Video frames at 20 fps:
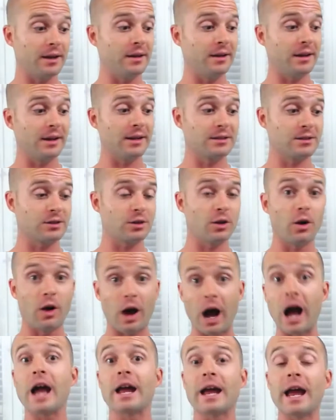And so
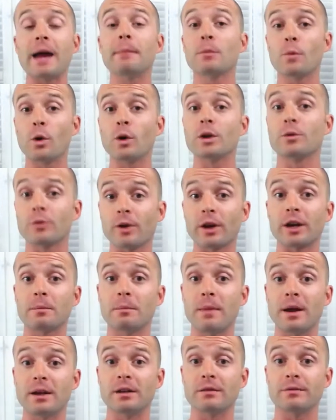I am going to
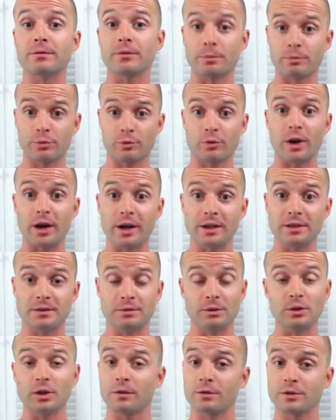recommend it for price. If
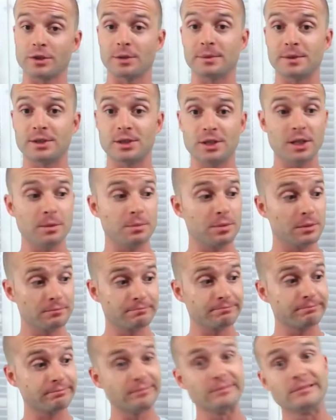you're looking for something cheap,
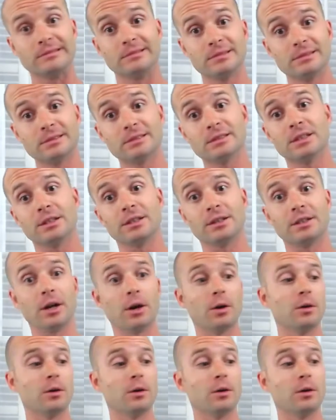there you go.